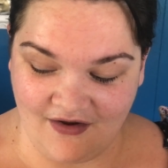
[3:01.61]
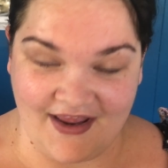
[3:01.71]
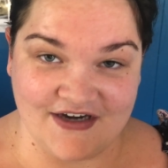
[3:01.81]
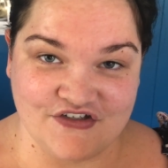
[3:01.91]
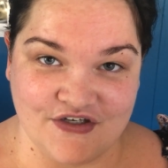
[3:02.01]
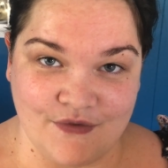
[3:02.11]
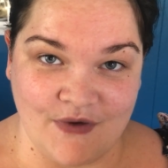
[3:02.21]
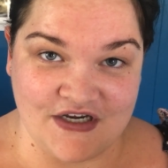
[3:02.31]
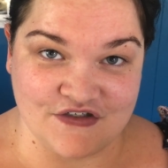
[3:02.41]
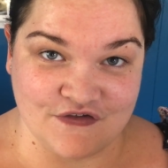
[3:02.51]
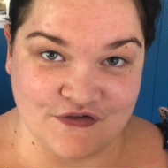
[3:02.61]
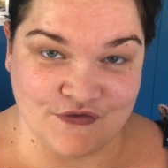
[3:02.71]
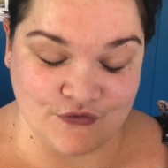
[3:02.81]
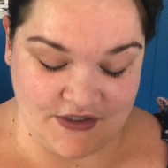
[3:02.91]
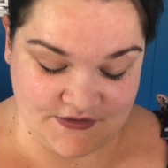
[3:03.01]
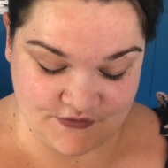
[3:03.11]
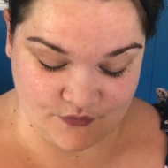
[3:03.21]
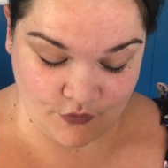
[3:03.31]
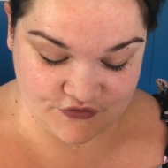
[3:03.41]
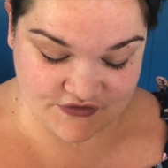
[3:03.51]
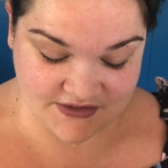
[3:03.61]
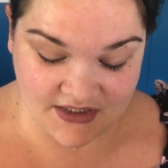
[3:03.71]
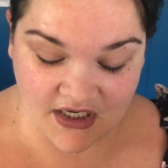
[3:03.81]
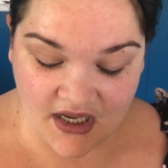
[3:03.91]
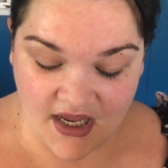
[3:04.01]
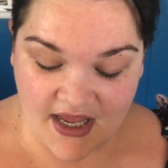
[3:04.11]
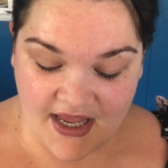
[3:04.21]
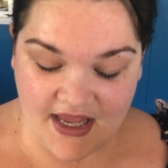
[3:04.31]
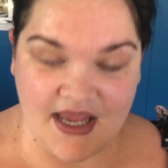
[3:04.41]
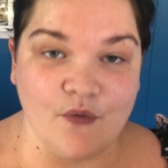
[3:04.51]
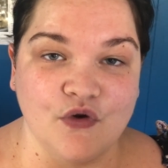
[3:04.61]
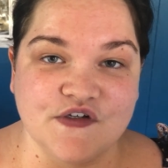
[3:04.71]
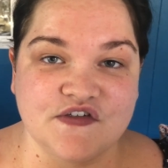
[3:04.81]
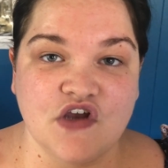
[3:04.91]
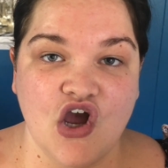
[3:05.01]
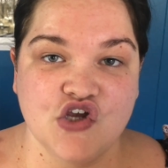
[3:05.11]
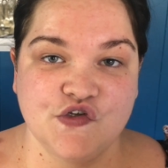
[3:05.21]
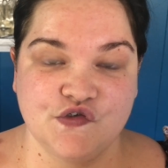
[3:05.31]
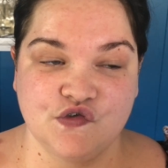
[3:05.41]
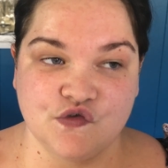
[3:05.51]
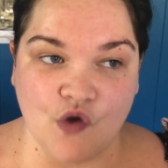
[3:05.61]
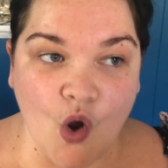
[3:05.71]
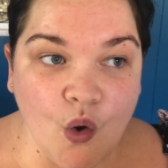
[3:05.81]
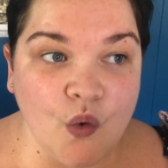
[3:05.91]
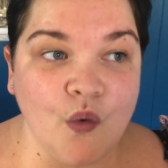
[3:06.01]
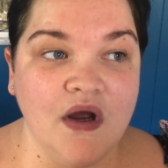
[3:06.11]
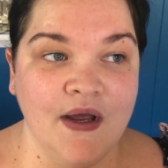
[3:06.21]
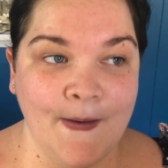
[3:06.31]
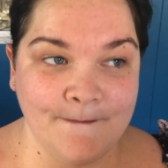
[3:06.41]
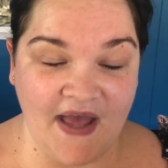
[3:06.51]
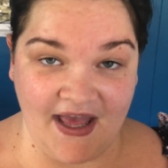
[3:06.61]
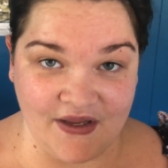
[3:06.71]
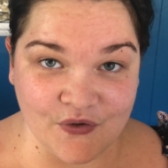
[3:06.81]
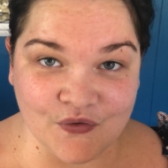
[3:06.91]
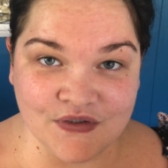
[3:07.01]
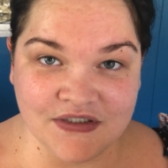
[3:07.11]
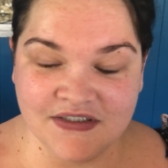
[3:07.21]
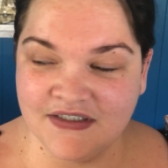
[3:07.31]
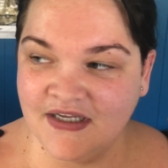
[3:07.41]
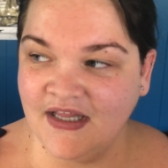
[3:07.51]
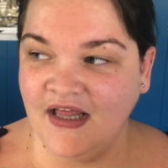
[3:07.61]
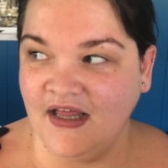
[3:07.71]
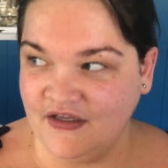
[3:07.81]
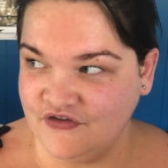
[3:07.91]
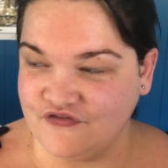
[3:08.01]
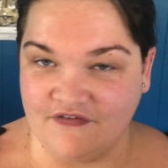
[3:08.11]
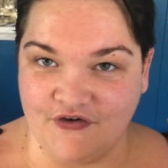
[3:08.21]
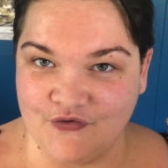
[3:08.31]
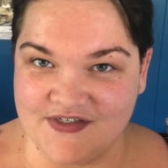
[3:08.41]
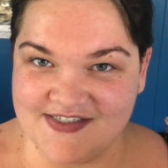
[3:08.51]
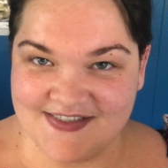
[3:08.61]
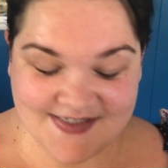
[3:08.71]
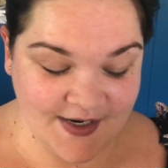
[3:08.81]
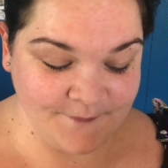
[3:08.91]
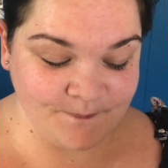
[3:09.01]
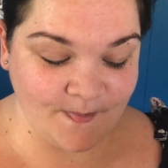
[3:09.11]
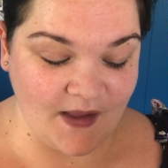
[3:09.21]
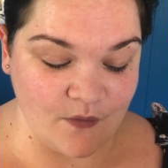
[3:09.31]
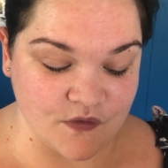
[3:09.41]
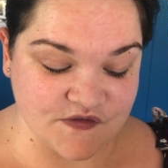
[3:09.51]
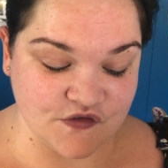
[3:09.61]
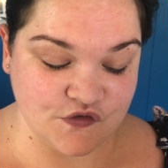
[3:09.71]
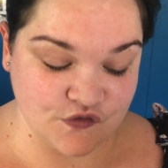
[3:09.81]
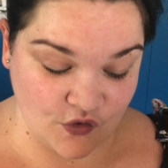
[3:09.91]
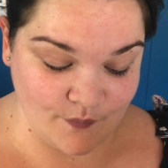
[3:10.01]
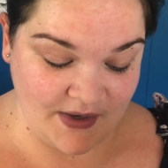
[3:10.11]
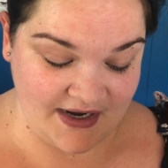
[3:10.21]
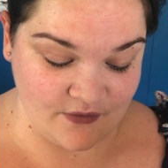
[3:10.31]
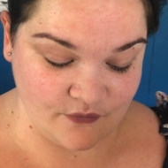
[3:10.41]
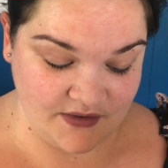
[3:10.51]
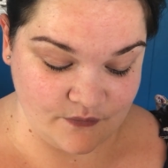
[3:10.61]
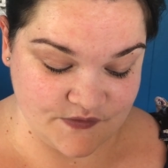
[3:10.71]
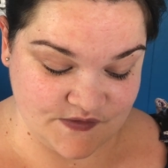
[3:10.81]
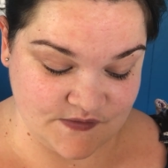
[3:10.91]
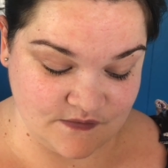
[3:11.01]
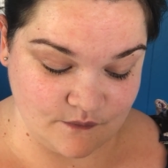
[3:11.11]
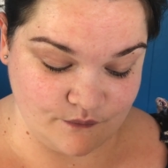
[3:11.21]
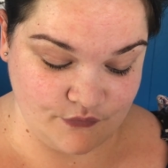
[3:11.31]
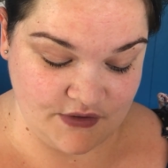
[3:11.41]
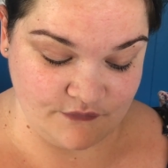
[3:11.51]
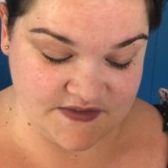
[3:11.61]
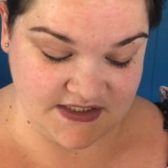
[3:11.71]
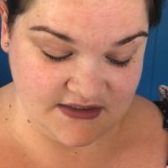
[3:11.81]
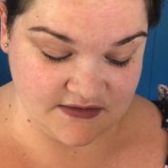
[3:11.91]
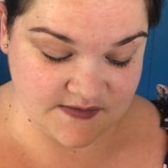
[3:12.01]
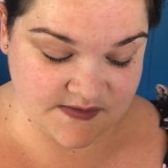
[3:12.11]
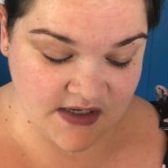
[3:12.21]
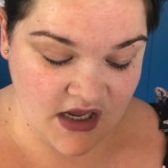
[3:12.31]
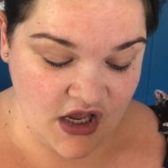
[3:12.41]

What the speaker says: I actually went into the store and swatched it, it was so pale. Traffic noises. It was so pale, it was pretty ridiculous.